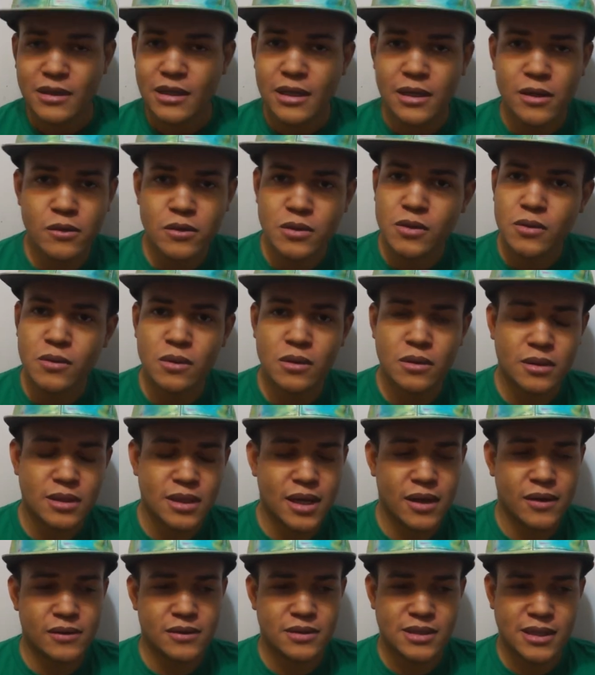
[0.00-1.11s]
it was cool.
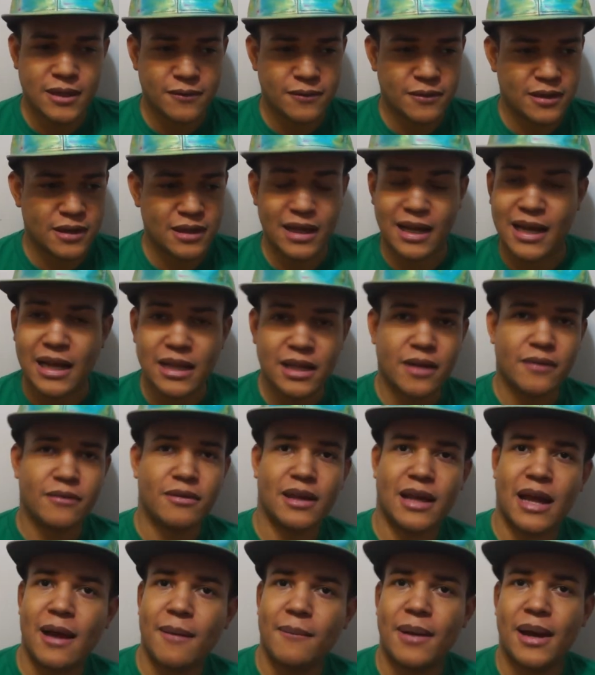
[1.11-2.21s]
You know, it was definitely like I love the
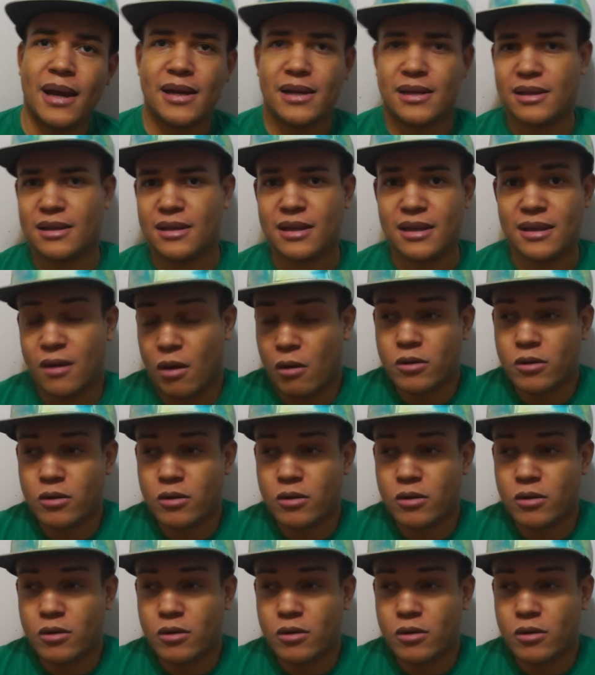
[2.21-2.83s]
combat and